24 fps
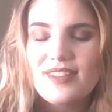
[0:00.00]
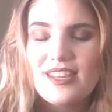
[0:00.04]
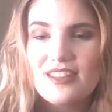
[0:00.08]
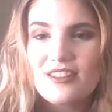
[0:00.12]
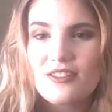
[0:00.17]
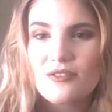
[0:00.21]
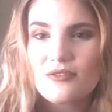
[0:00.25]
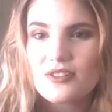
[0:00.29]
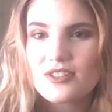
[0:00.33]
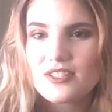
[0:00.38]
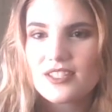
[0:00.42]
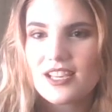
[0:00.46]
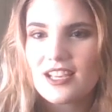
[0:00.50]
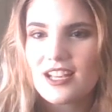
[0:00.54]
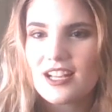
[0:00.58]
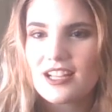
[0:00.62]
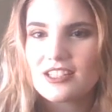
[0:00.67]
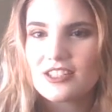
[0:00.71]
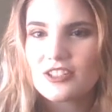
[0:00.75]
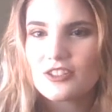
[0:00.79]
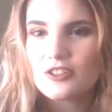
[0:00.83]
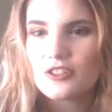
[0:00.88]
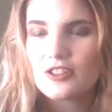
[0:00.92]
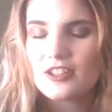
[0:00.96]
there was like
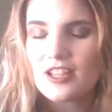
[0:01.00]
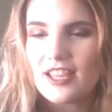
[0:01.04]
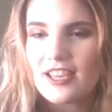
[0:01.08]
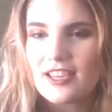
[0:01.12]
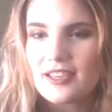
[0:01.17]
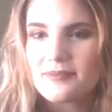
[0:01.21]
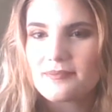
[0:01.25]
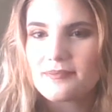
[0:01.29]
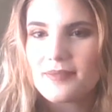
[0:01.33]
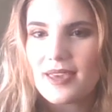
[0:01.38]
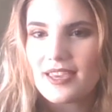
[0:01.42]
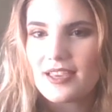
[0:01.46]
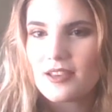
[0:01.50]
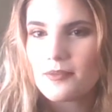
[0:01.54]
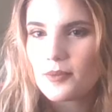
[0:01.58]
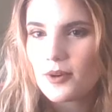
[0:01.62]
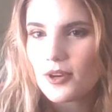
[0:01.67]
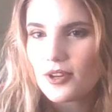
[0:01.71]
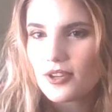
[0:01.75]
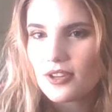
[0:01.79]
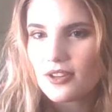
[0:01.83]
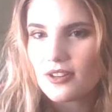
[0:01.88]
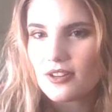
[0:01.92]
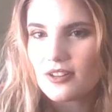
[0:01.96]
a little like manga
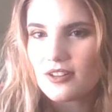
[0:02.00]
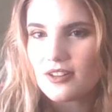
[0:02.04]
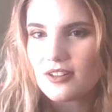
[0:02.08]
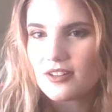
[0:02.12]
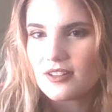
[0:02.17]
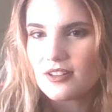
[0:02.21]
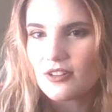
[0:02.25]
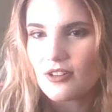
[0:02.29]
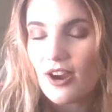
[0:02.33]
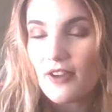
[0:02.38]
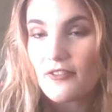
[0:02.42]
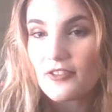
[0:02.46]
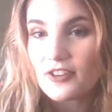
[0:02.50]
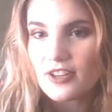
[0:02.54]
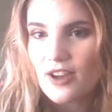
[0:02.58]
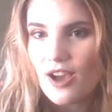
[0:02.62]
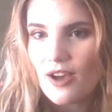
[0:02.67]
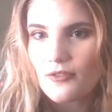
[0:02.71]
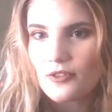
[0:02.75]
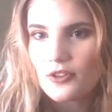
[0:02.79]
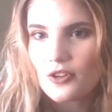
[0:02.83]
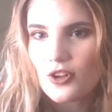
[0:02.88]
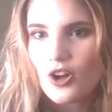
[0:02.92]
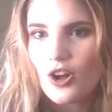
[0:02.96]
book or graphic
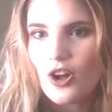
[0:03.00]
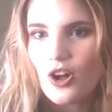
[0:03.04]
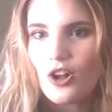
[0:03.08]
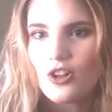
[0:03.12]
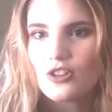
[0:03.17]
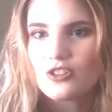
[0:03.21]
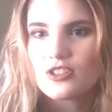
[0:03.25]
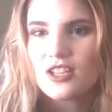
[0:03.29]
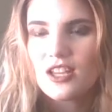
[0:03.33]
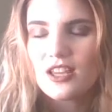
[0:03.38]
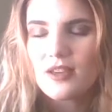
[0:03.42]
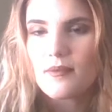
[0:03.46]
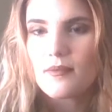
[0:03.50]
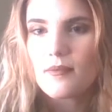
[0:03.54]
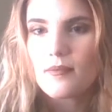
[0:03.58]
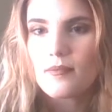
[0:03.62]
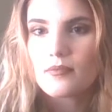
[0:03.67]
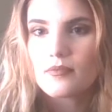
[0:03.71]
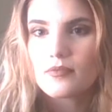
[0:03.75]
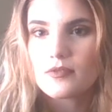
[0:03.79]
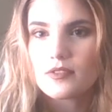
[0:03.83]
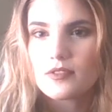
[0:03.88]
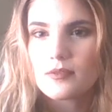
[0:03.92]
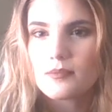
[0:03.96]
novel called
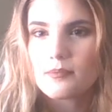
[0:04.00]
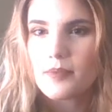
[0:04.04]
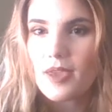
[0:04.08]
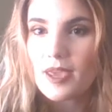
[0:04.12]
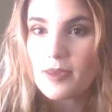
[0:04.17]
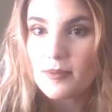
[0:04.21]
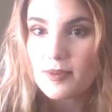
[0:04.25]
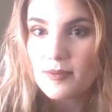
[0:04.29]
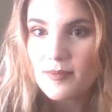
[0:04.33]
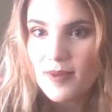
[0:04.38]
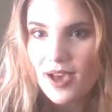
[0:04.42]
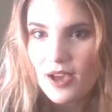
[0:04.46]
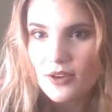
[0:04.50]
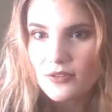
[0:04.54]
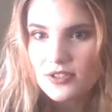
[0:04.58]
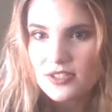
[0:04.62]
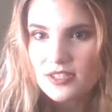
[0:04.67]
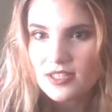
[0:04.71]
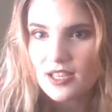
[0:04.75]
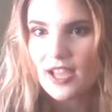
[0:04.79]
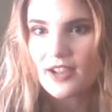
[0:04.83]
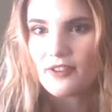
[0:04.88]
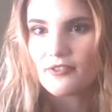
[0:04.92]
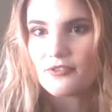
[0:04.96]
Baby
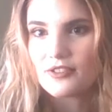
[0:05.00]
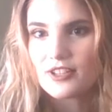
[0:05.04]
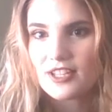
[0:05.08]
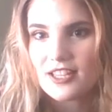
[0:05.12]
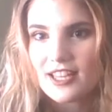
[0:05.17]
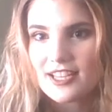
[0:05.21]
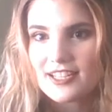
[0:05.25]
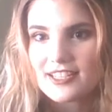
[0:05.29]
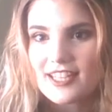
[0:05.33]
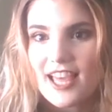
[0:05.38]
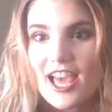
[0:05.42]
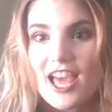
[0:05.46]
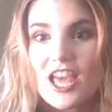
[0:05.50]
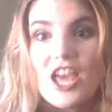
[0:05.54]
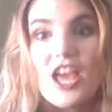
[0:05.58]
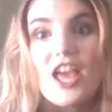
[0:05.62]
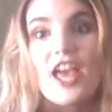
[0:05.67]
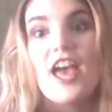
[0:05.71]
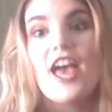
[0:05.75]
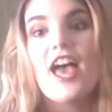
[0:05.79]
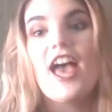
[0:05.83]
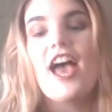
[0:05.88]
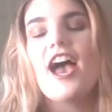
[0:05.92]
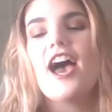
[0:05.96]
Mouse. I really liked that.
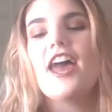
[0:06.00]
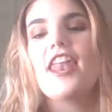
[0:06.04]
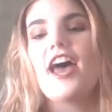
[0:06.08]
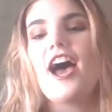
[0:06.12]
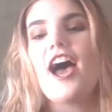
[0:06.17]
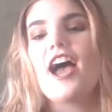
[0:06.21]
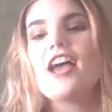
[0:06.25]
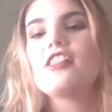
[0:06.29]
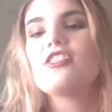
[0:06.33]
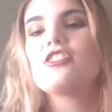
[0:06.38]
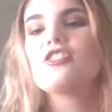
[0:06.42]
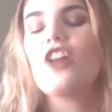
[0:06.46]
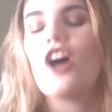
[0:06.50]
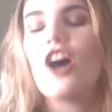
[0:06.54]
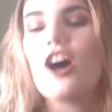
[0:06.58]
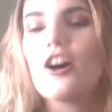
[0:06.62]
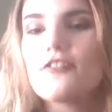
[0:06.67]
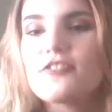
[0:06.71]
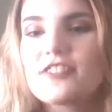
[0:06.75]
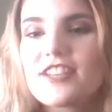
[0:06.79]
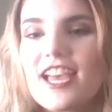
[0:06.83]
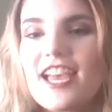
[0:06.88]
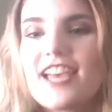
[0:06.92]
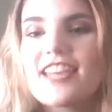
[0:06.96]
And I
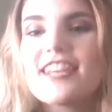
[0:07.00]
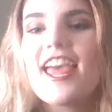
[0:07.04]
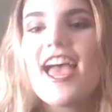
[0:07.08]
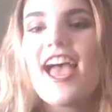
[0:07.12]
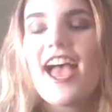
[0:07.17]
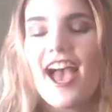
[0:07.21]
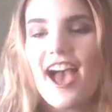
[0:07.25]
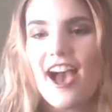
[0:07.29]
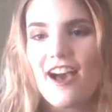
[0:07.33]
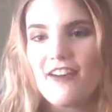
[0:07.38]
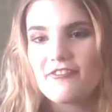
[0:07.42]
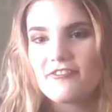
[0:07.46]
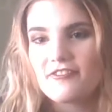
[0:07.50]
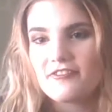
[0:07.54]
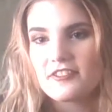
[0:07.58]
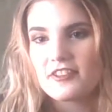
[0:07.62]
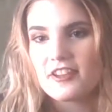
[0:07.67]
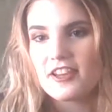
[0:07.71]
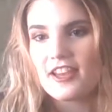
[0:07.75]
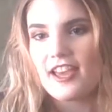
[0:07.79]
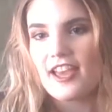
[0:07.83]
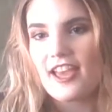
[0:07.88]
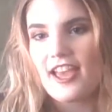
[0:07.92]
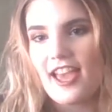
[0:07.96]
loved and have
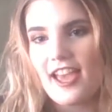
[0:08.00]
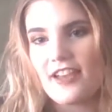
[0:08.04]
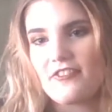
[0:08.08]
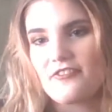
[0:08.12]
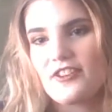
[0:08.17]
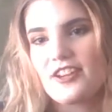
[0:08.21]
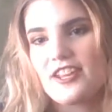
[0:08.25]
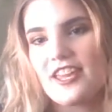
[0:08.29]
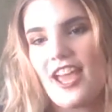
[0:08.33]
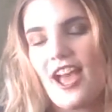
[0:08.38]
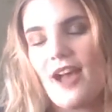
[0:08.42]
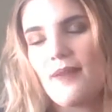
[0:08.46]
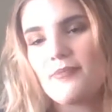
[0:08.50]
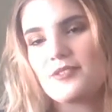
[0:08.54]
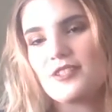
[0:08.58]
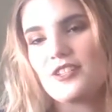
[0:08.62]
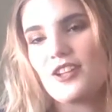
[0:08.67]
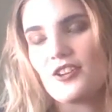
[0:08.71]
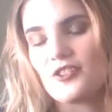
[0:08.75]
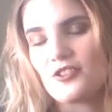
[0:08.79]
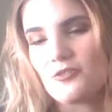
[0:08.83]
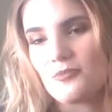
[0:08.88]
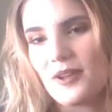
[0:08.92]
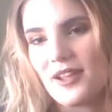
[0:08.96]
every
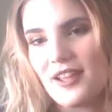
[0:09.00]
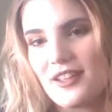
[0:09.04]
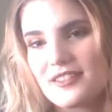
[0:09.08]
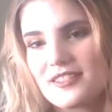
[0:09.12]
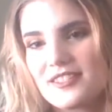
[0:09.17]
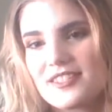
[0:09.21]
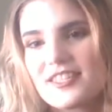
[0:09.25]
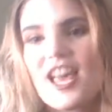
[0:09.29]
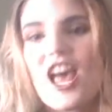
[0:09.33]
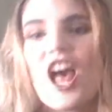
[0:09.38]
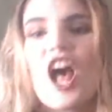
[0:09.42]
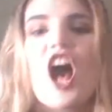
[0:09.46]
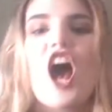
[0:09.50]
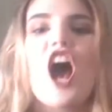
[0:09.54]
Captain Underpants.